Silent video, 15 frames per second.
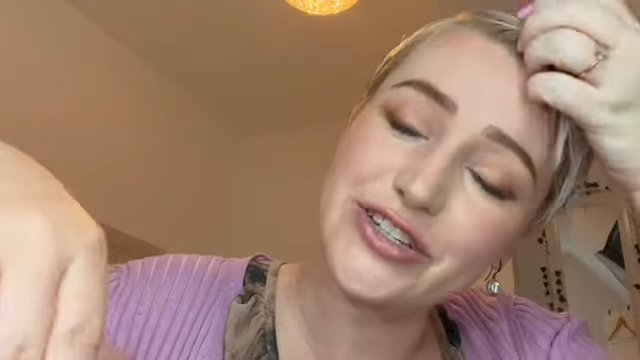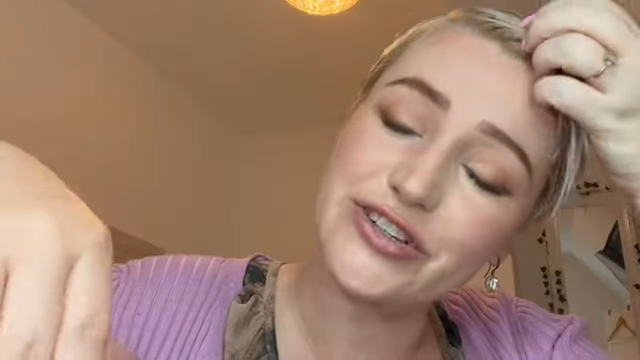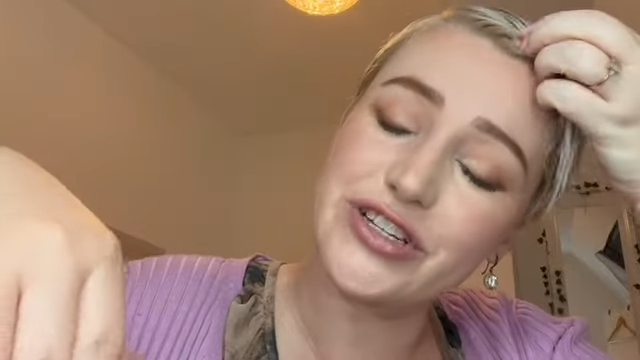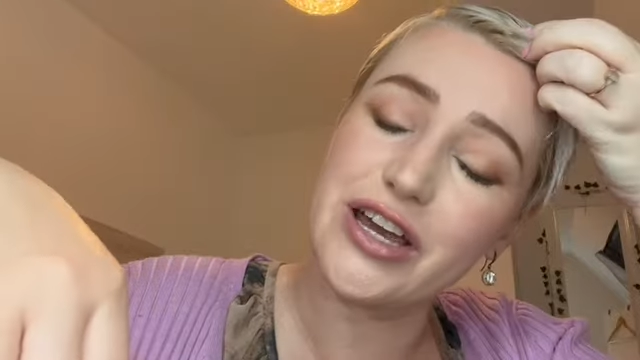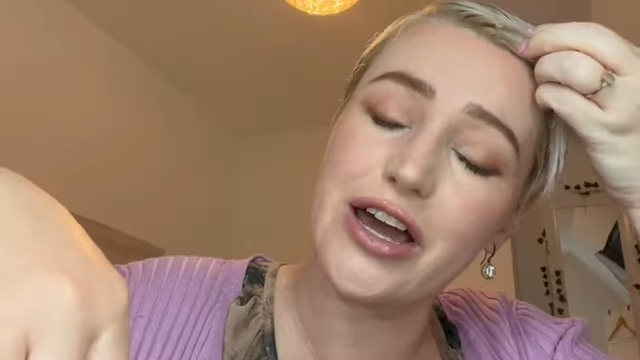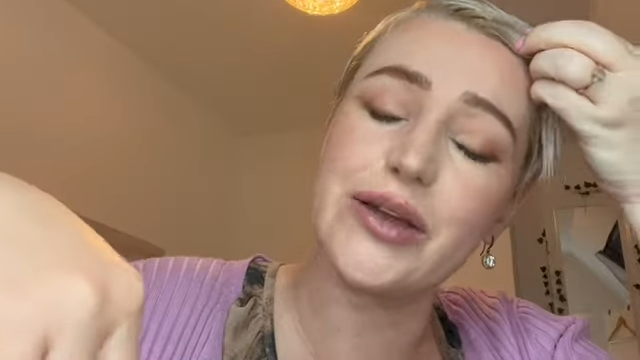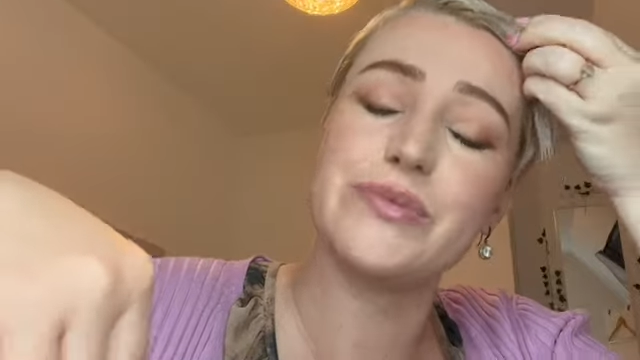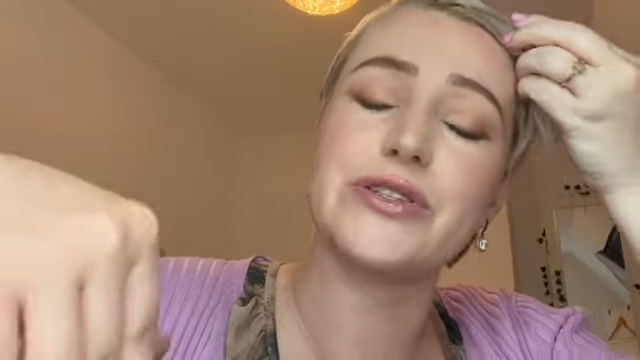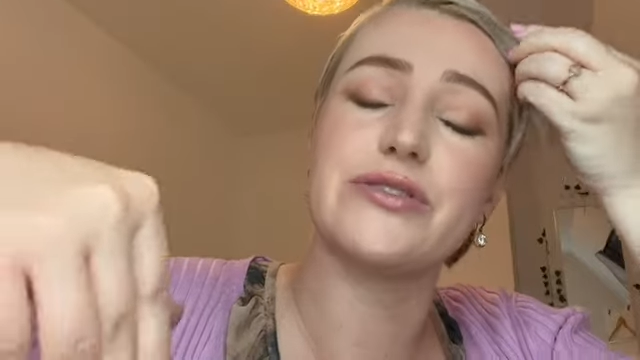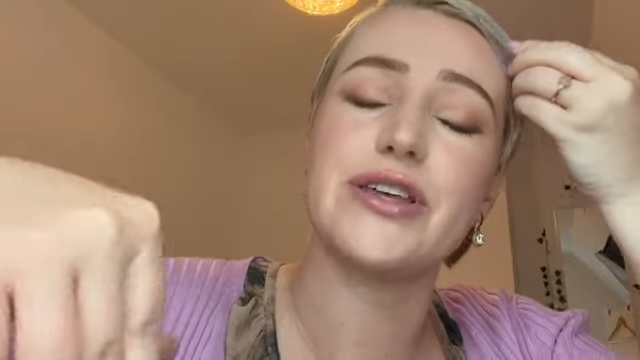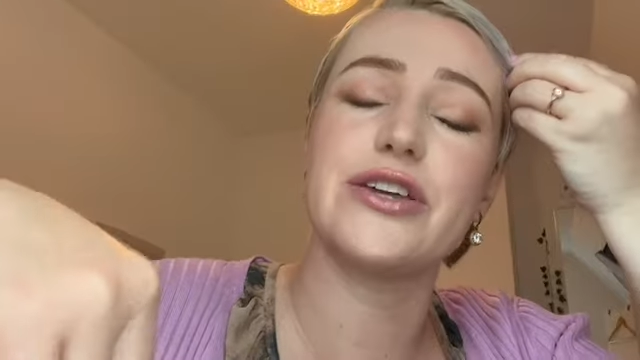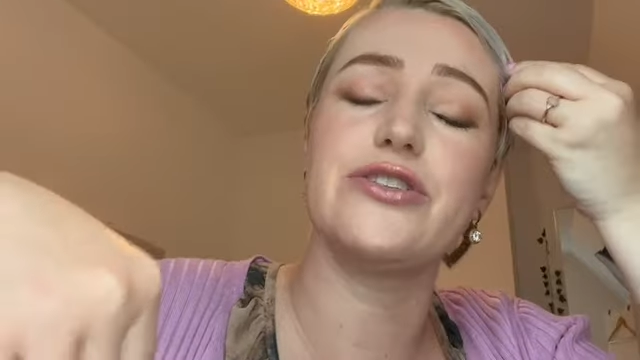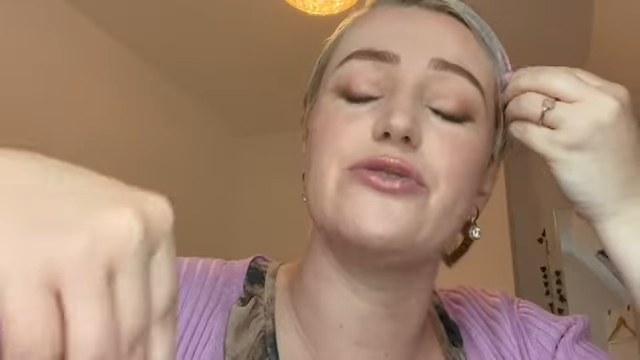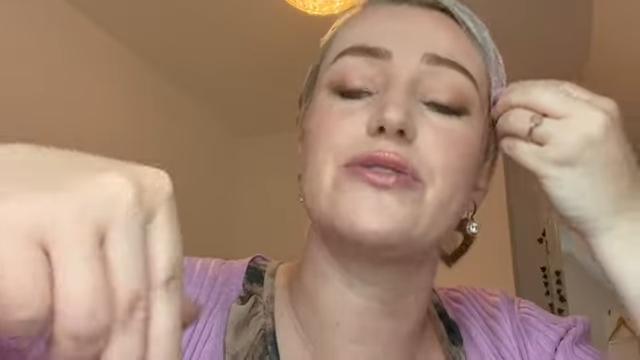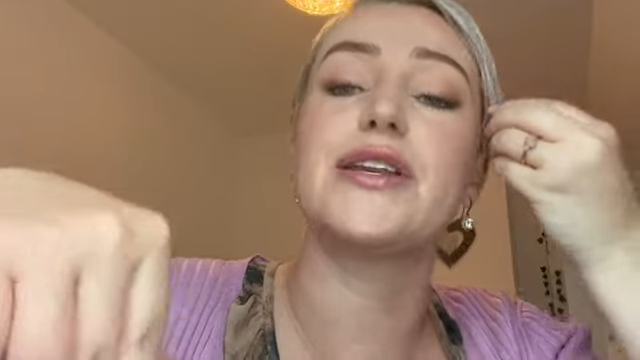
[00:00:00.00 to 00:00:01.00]
your time so
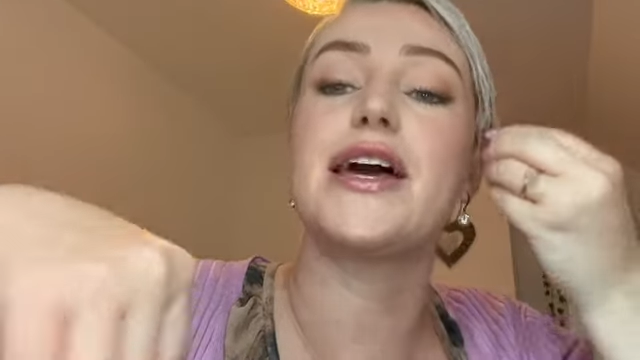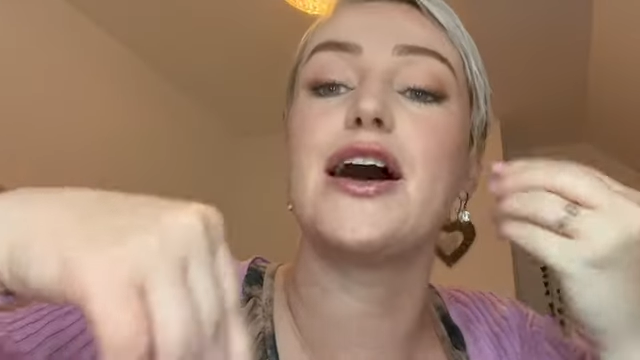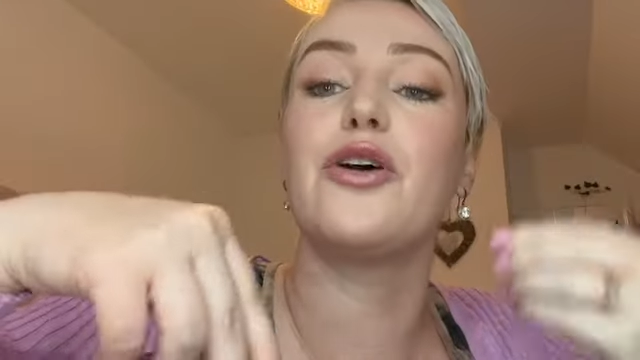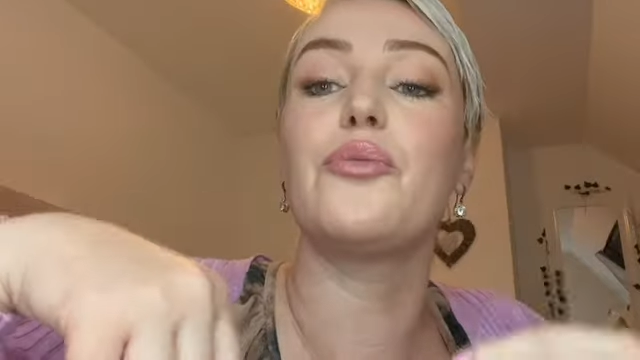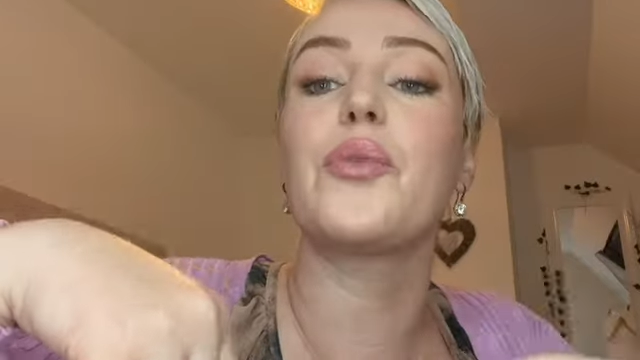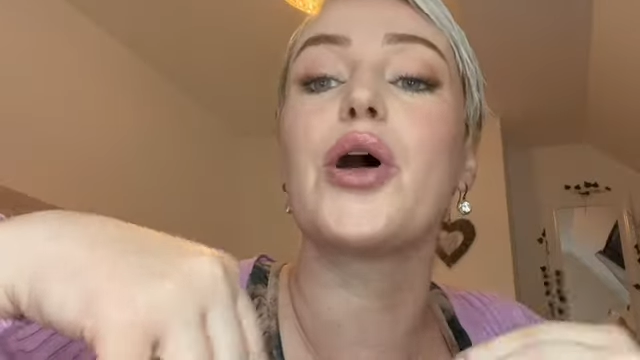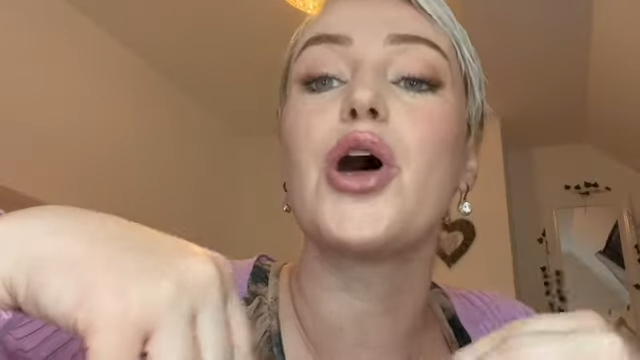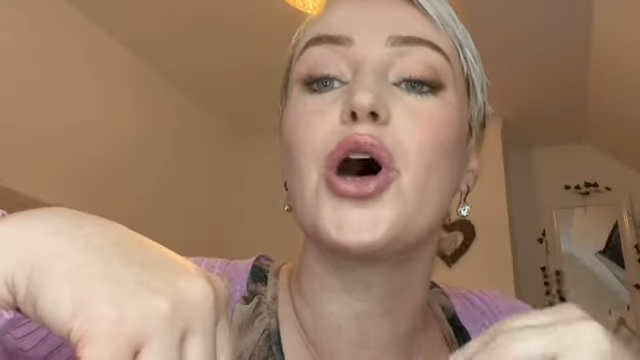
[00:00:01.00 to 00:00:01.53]
that you can help